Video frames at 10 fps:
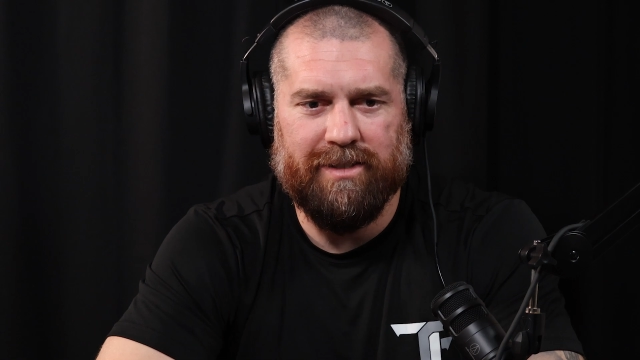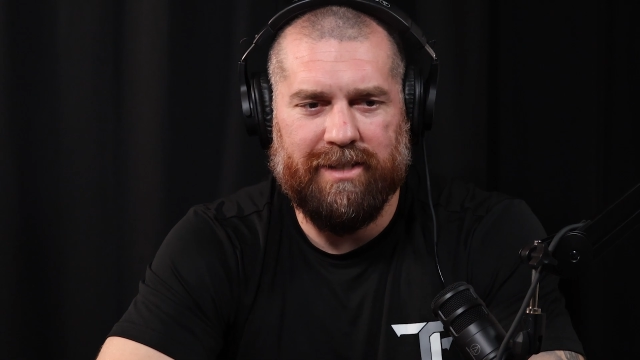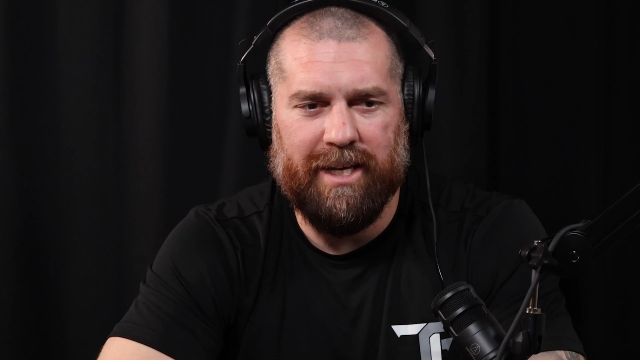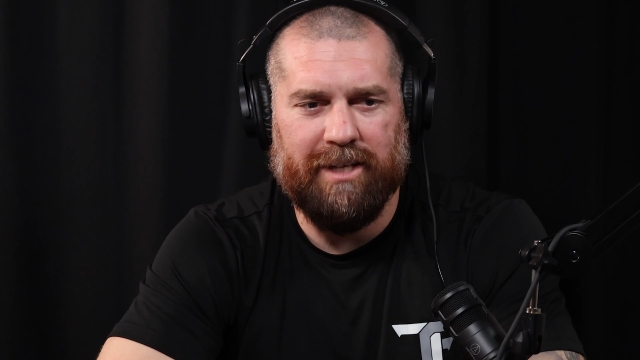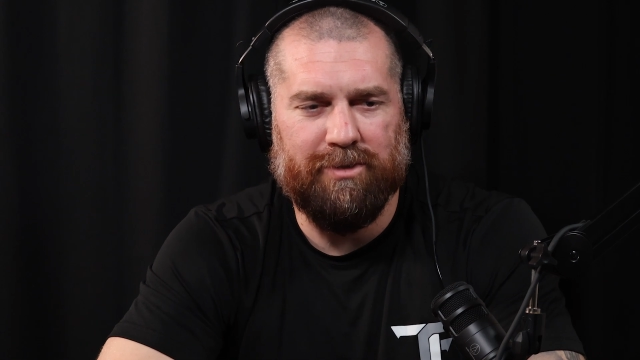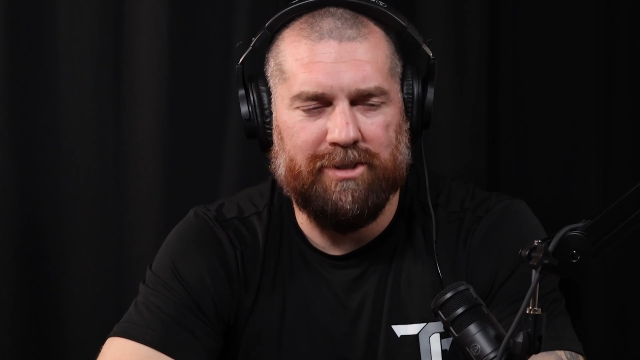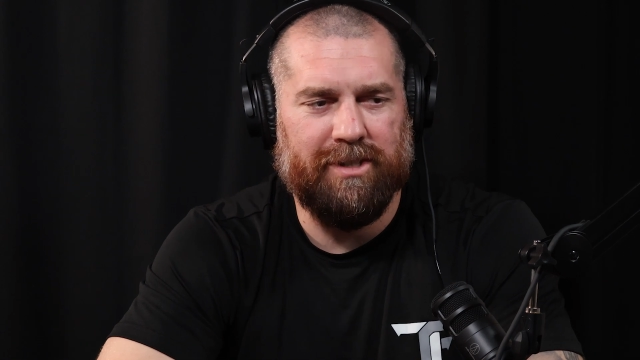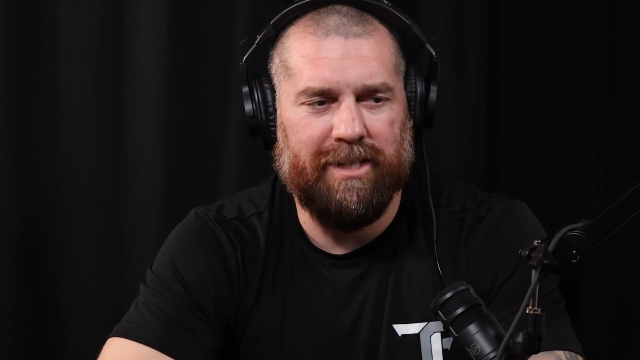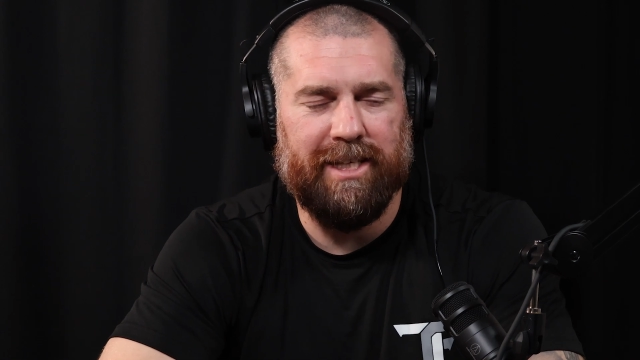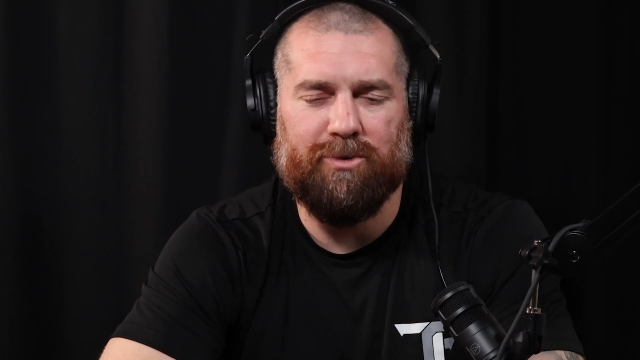it was
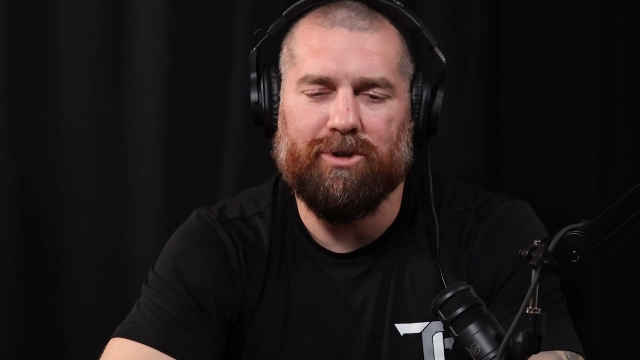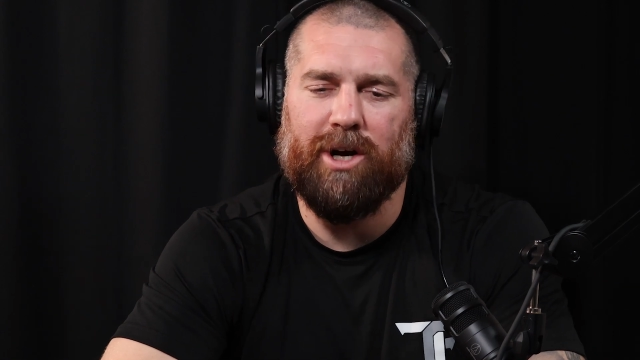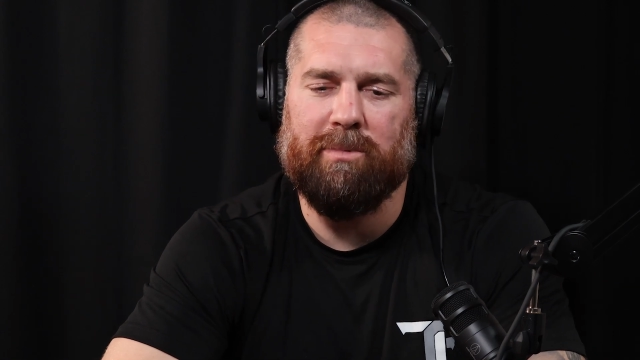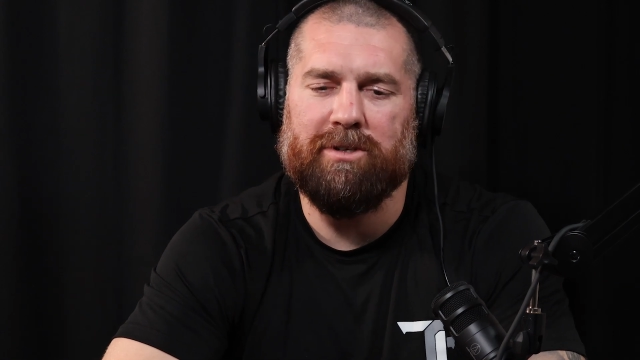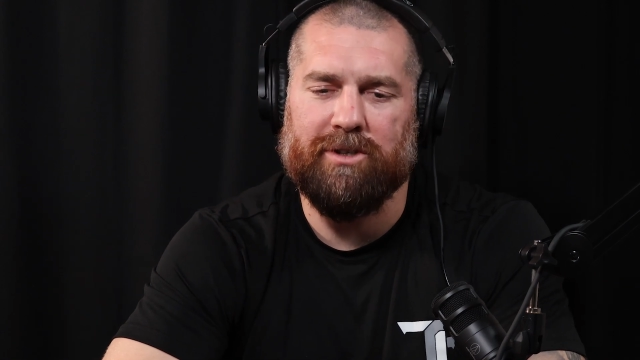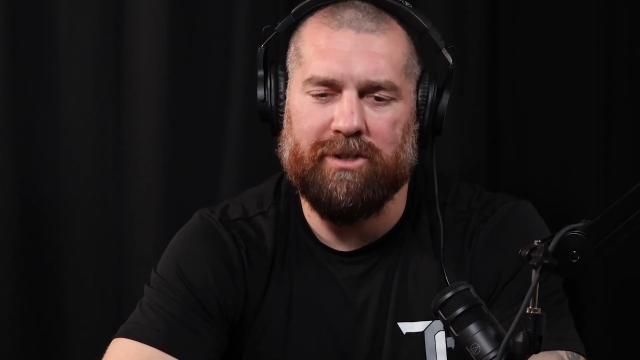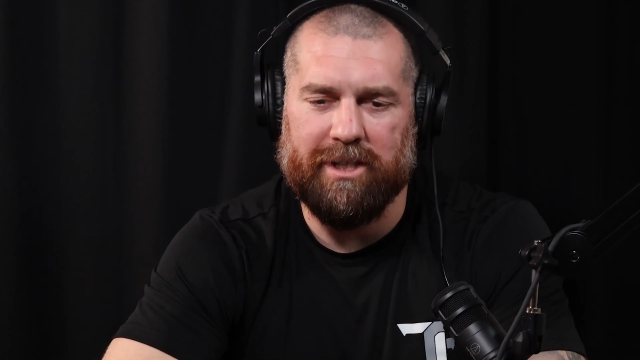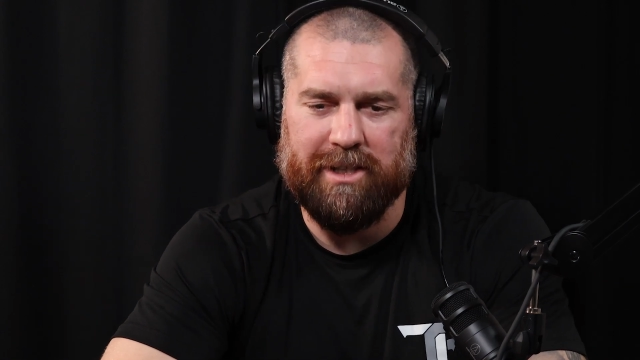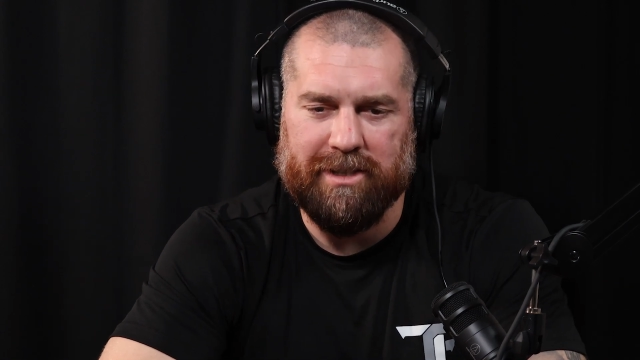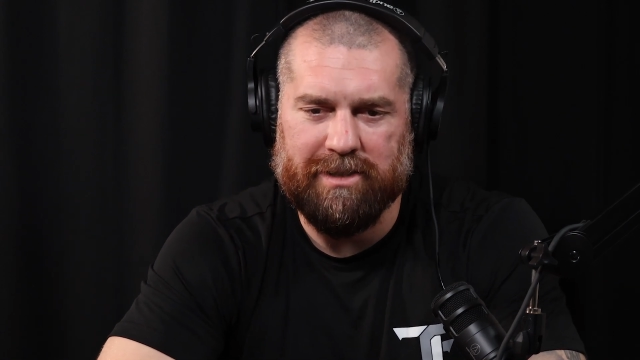equal
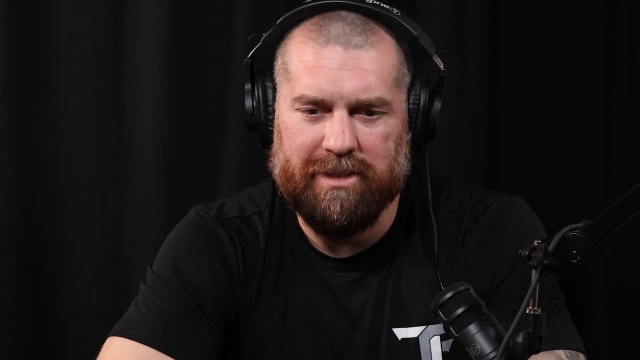opportunity.